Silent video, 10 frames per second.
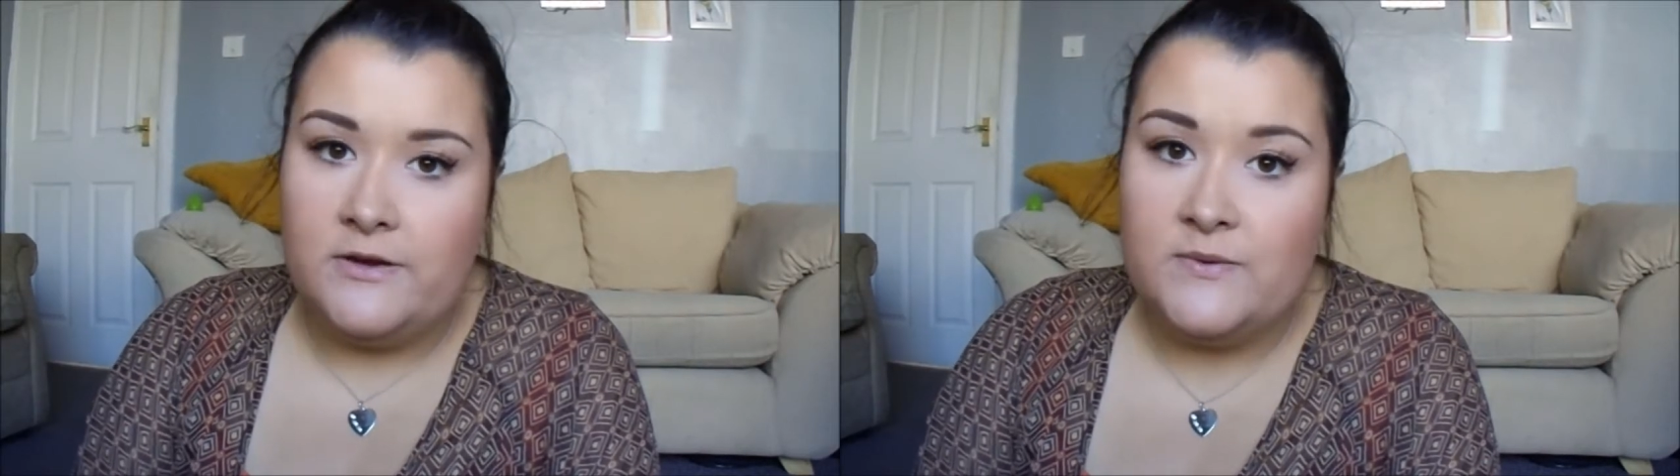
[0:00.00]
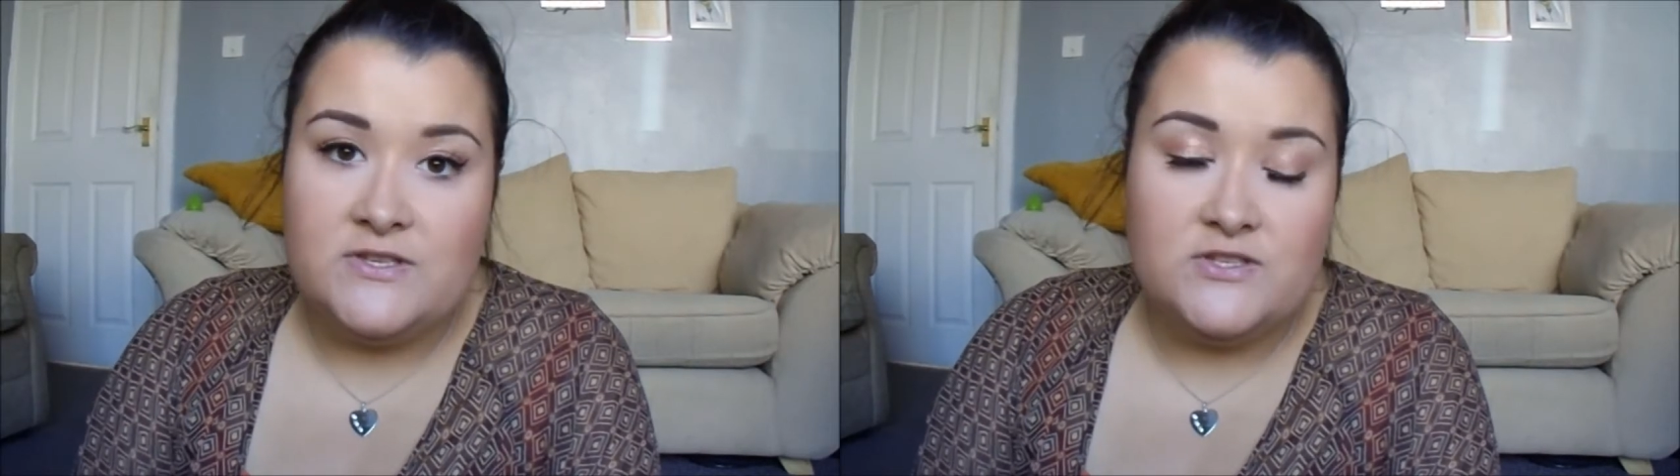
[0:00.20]

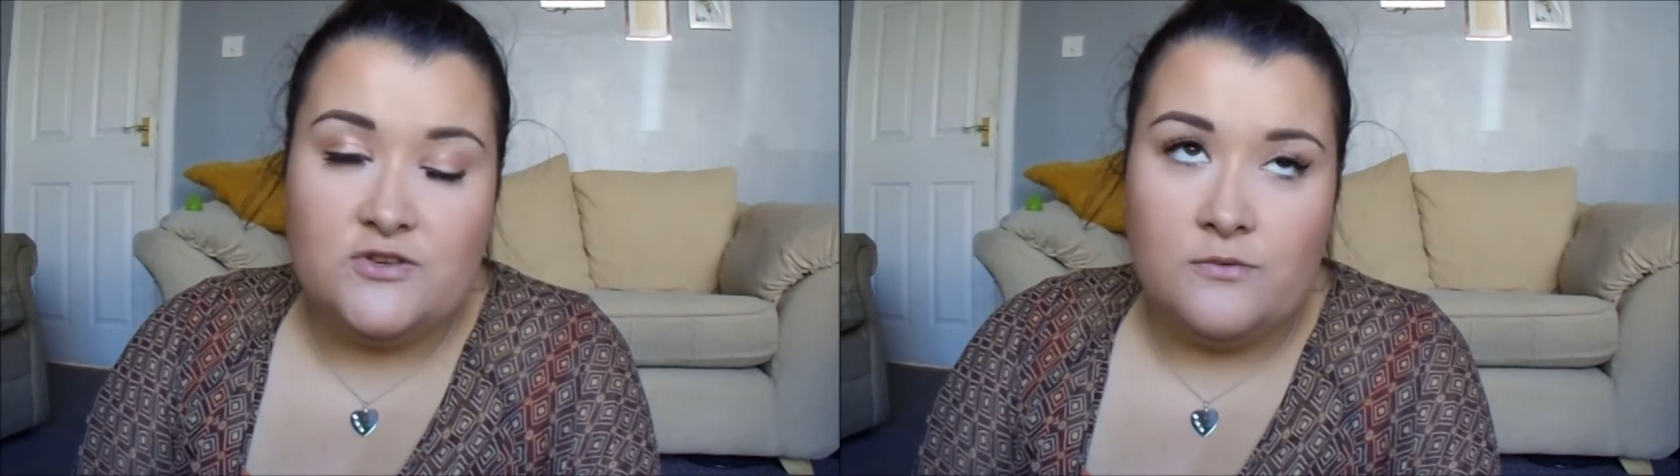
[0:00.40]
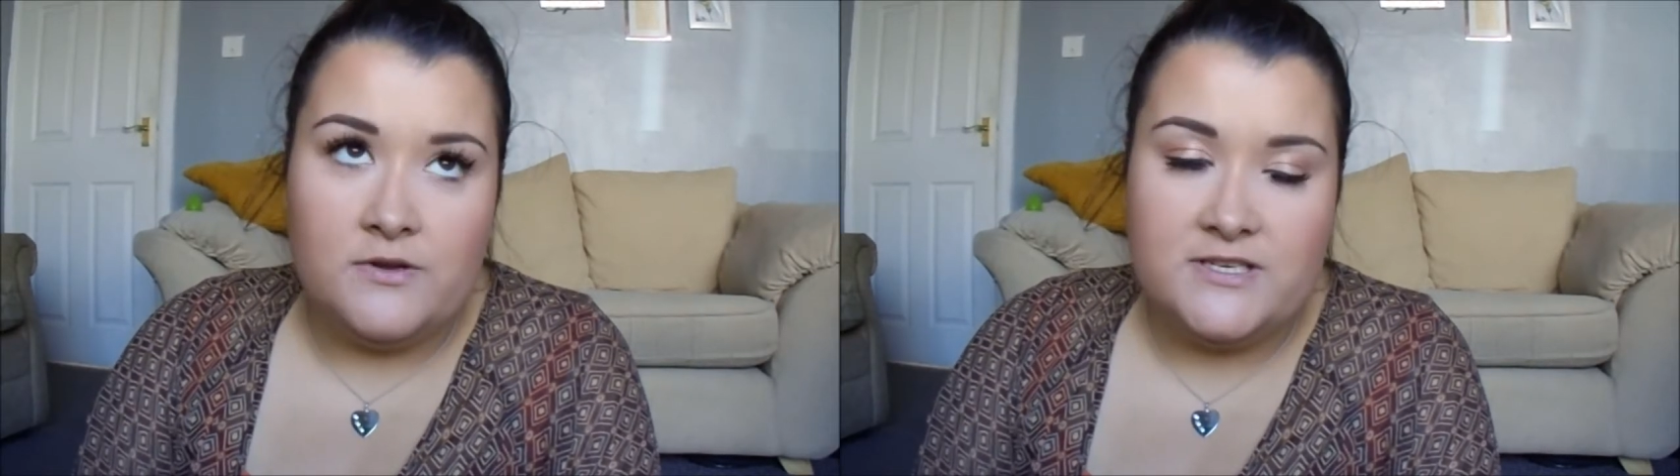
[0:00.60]
it was
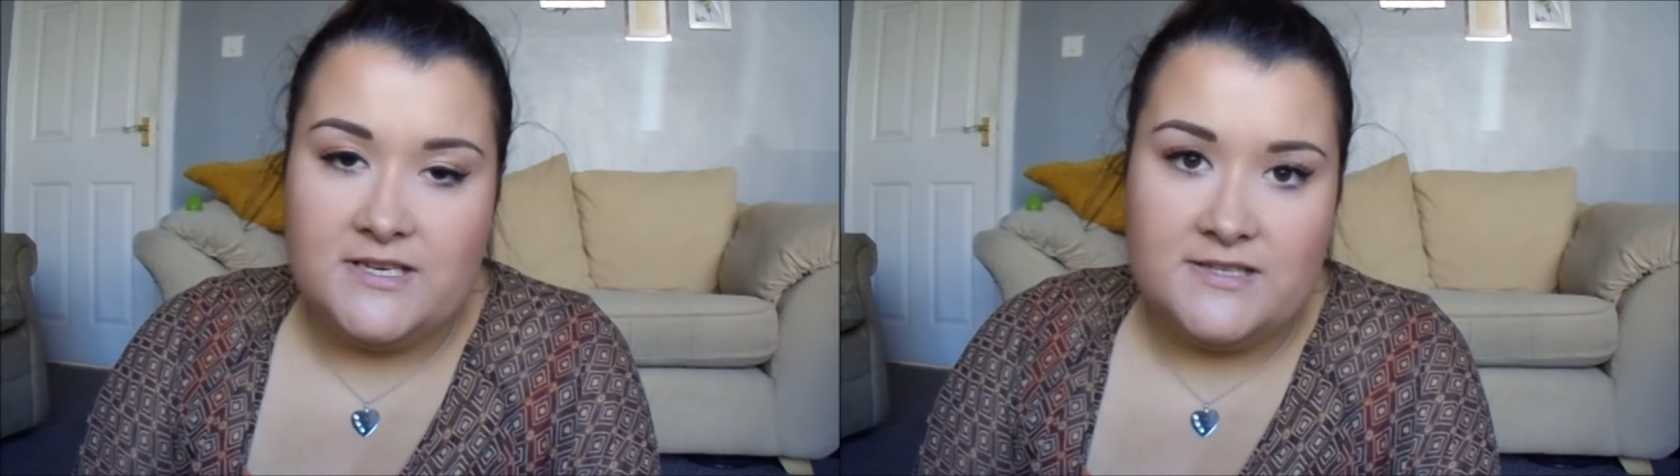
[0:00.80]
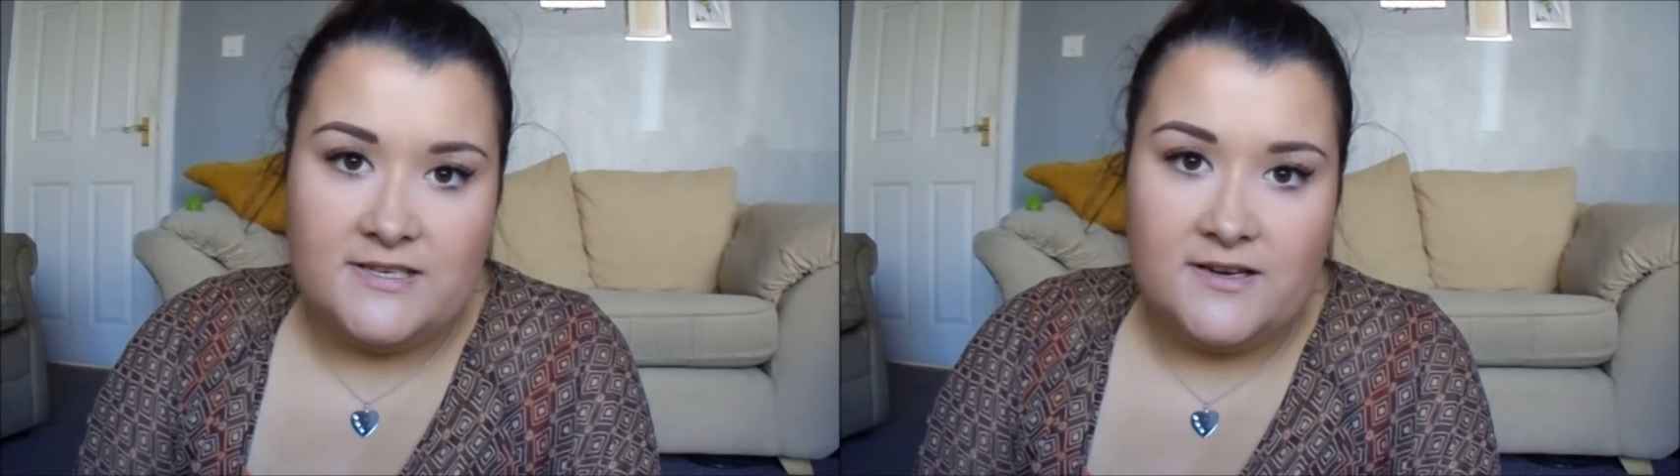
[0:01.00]
so much
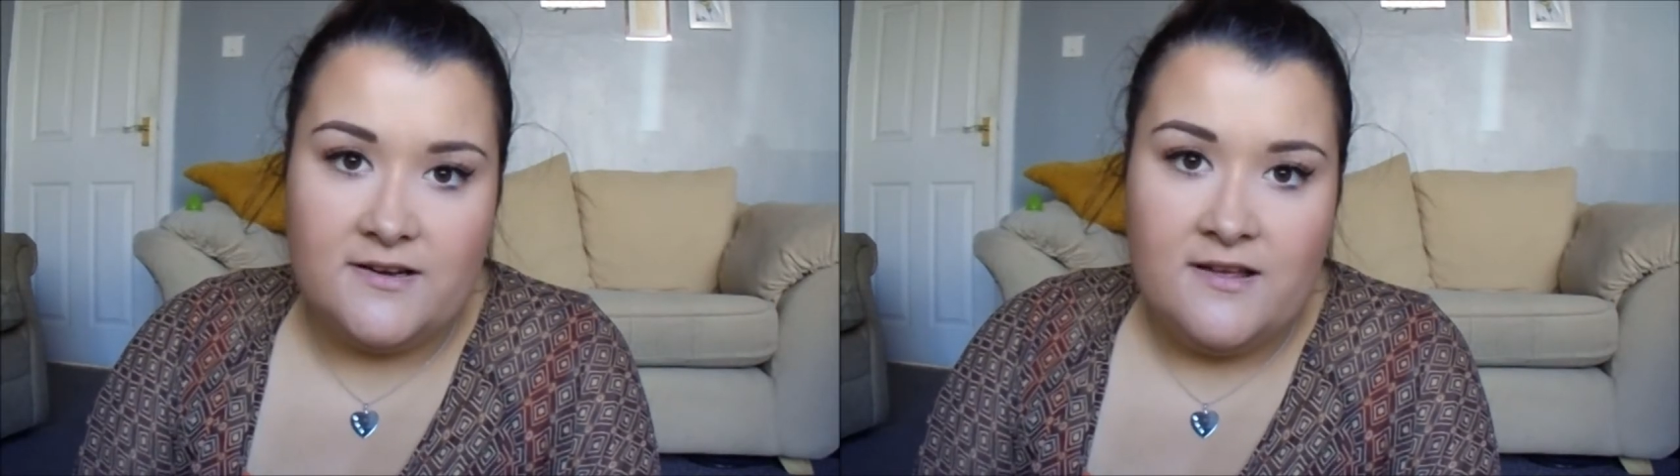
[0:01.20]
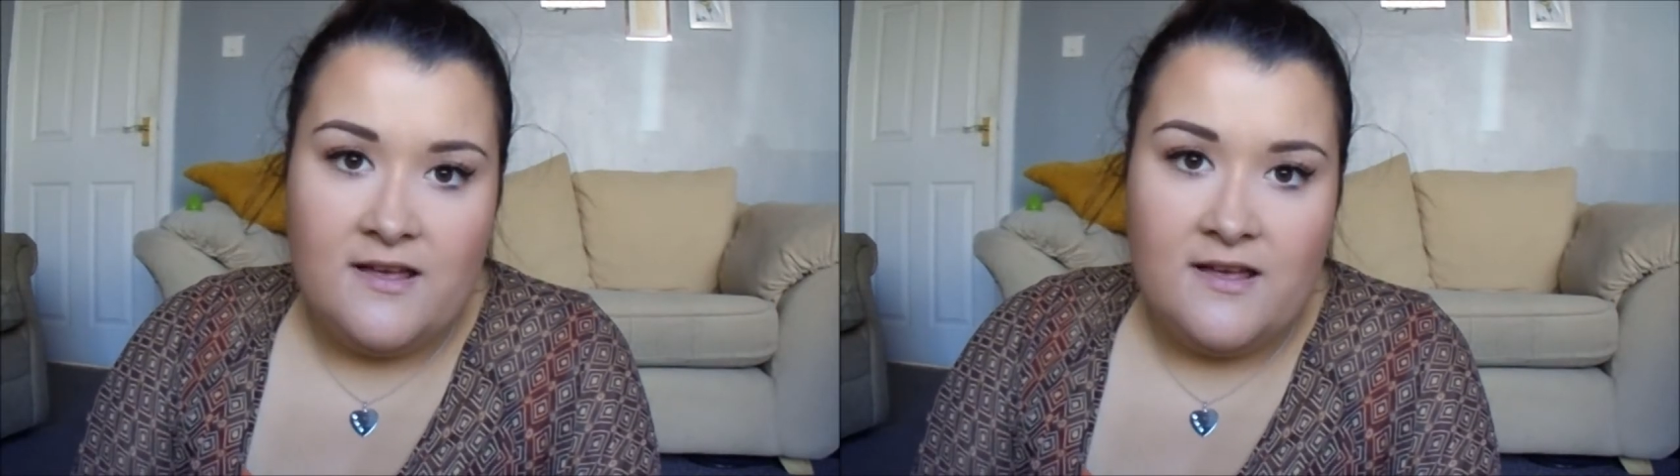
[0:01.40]
easier.